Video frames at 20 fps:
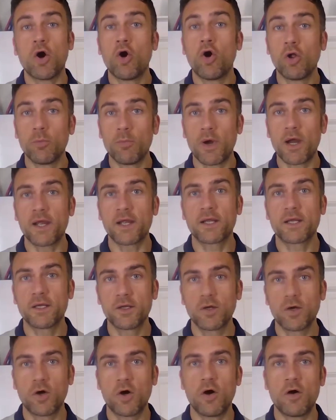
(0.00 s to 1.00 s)
the
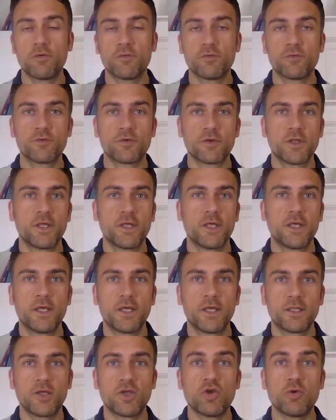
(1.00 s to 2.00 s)
hallmark of
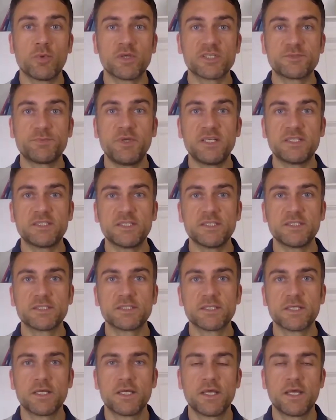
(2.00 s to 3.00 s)
the human
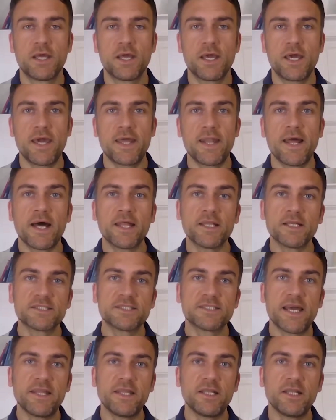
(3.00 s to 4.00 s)
species, and
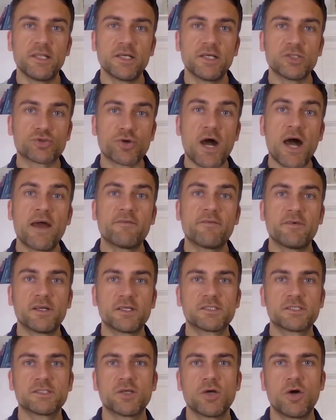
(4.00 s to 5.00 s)
understanding the
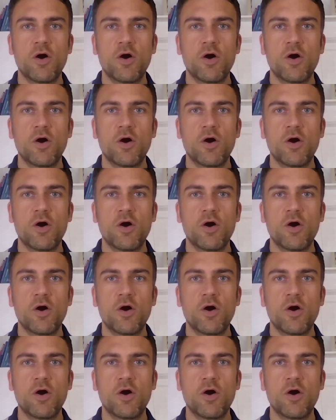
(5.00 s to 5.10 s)
drivers